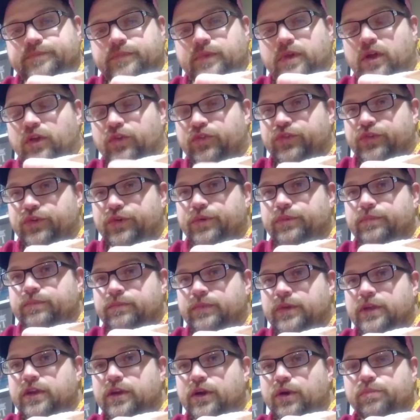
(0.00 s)
Also,
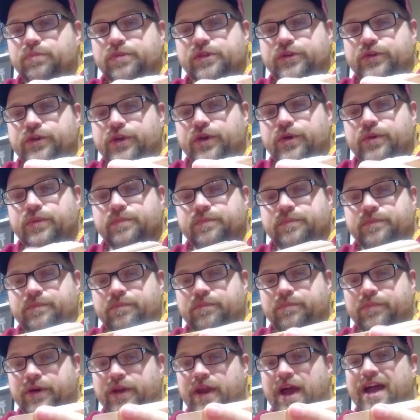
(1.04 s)
Pluto.
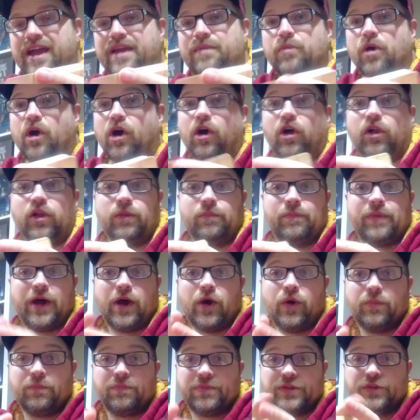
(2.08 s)
But I am all
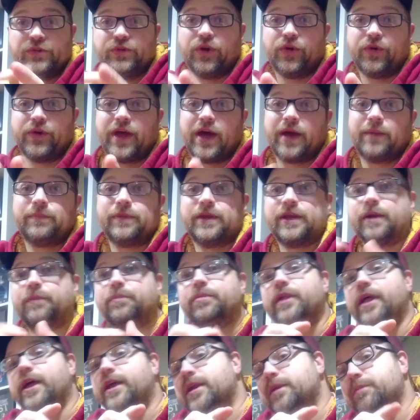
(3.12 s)
about Pluto not being a
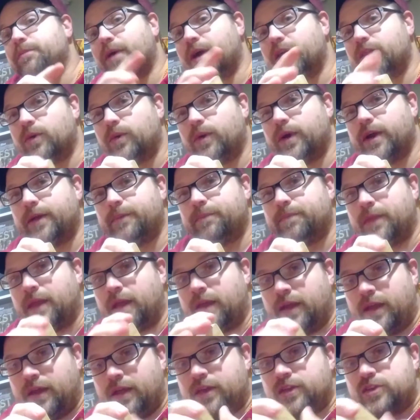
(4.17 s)
planet, by the way.
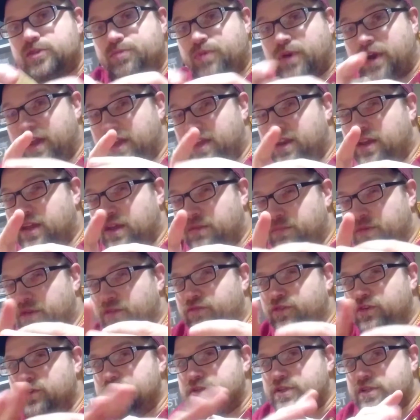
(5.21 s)
It's probably going to get me a
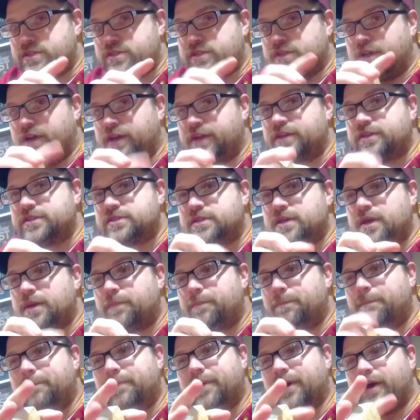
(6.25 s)
few dislikes,
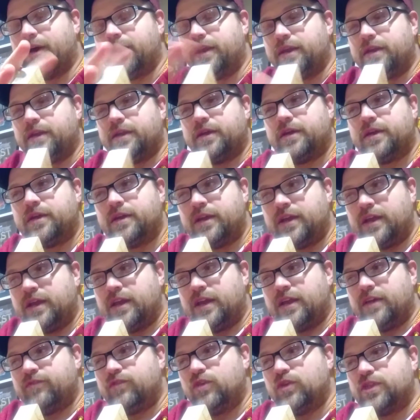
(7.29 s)
but
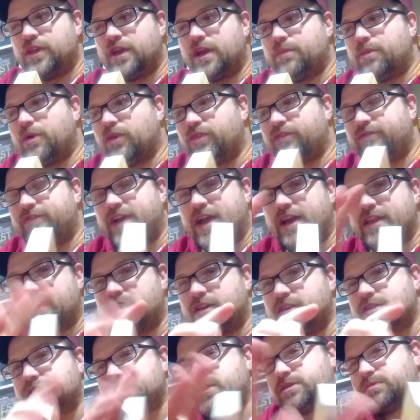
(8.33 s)
if you think about the fact that
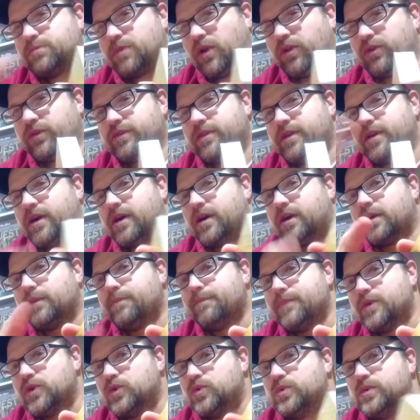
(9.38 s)
it's smaller than our
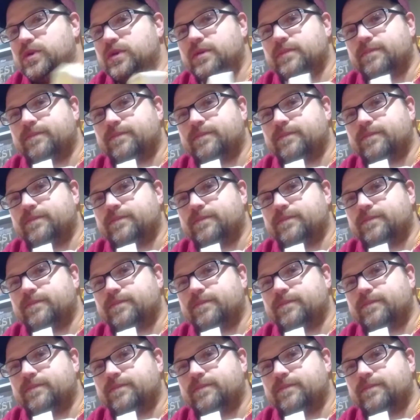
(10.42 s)
moon,